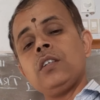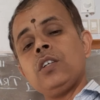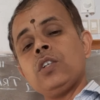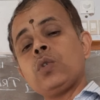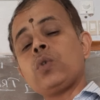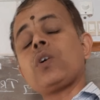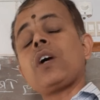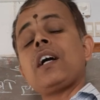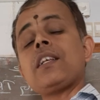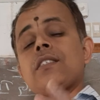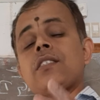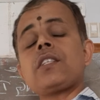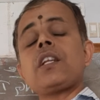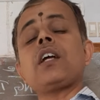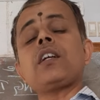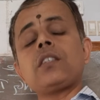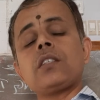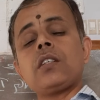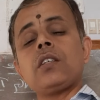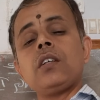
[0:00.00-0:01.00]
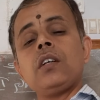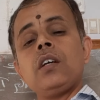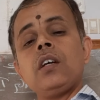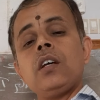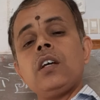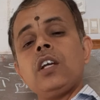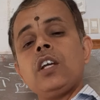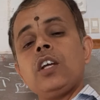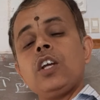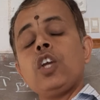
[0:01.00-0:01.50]
to construct
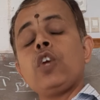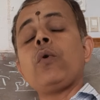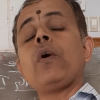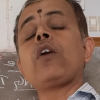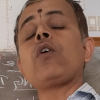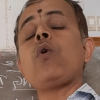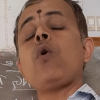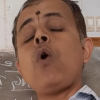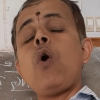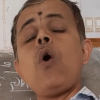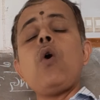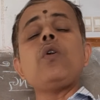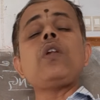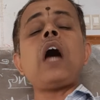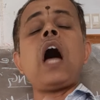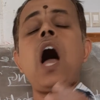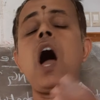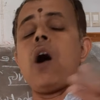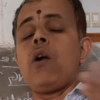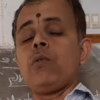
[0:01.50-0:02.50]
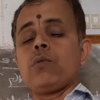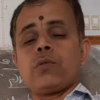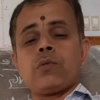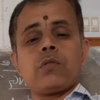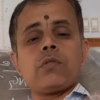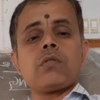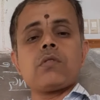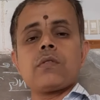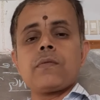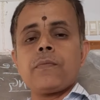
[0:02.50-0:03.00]
your own
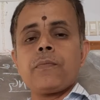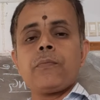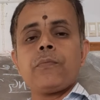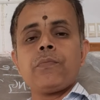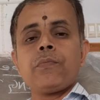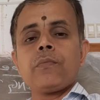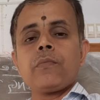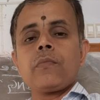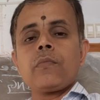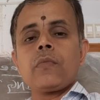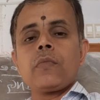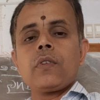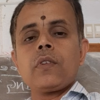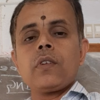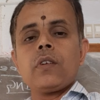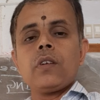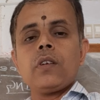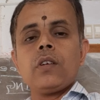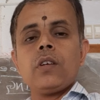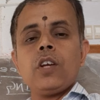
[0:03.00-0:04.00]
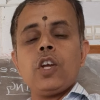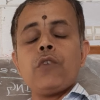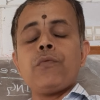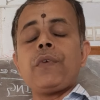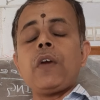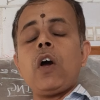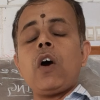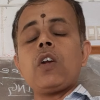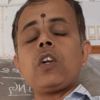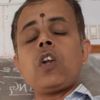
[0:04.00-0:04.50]
house, if
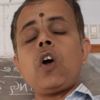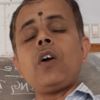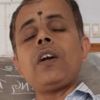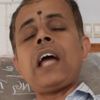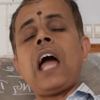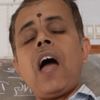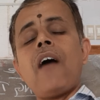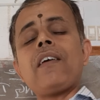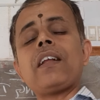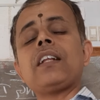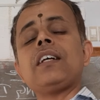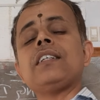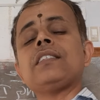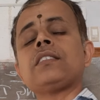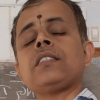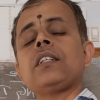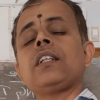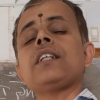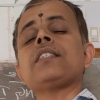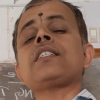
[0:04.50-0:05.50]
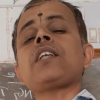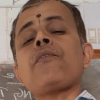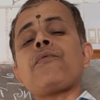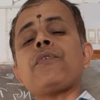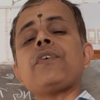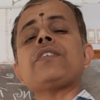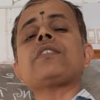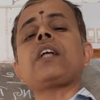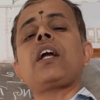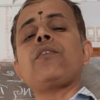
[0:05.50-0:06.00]
you are not having the
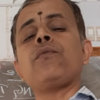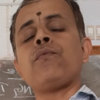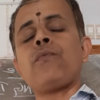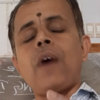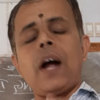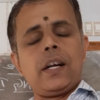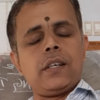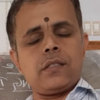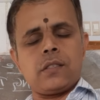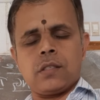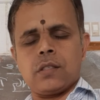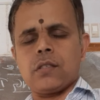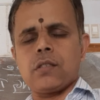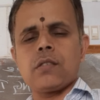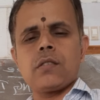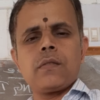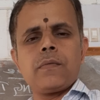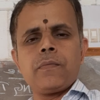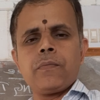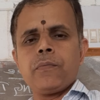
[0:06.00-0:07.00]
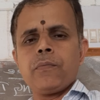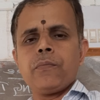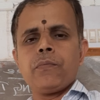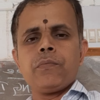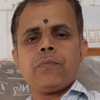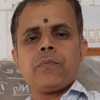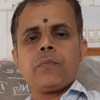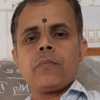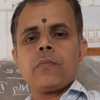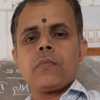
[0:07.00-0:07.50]
sufficient funds,
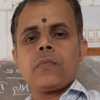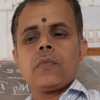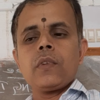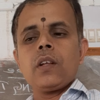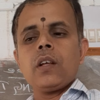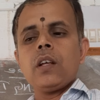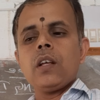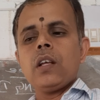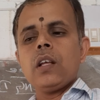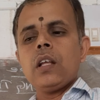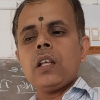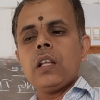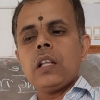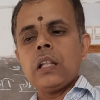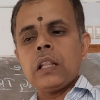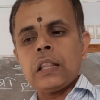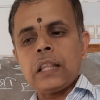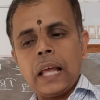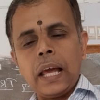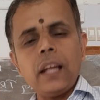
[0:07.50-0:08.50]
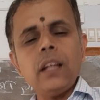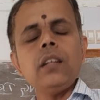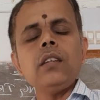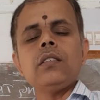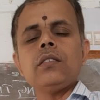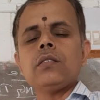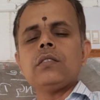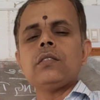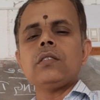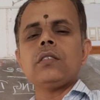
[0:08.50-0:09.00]

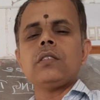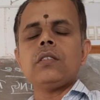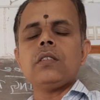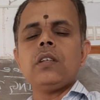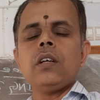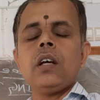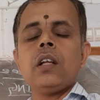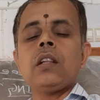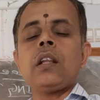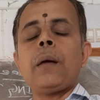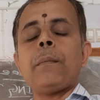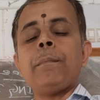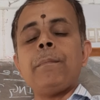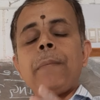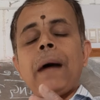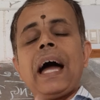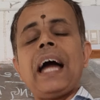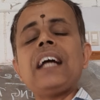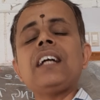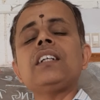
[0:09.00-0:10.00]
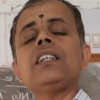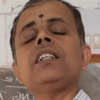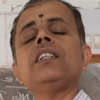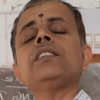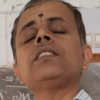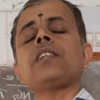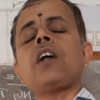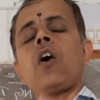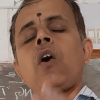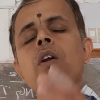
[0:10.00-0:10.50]
then the
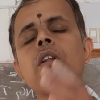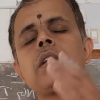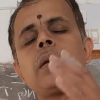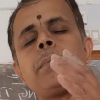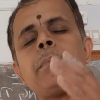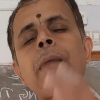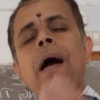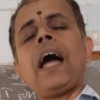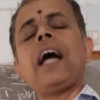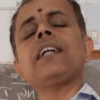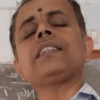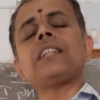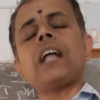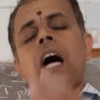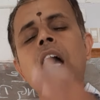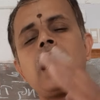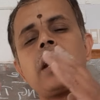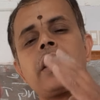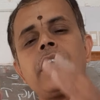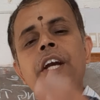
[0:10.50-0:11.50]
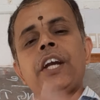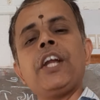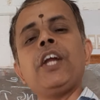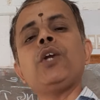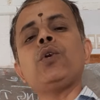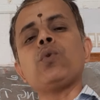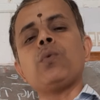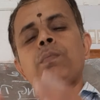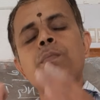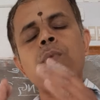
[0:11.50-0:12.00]
bankers or the banks are
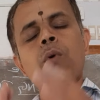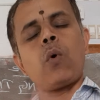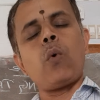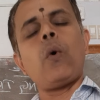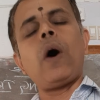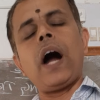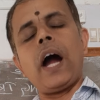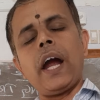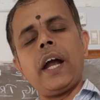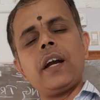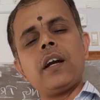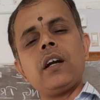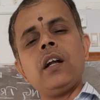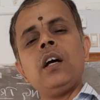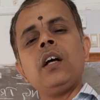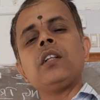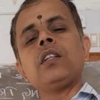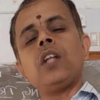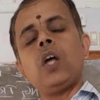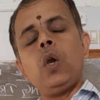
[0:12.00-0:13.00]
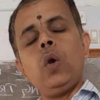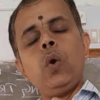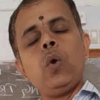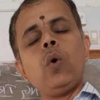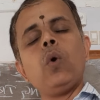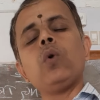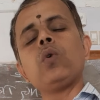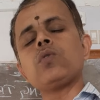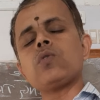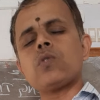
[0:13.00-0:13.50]
ready to provide the
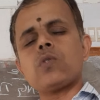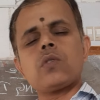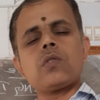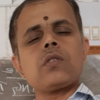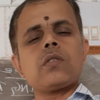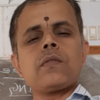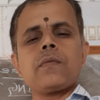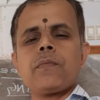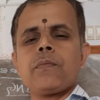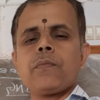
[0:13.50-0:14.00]
loans.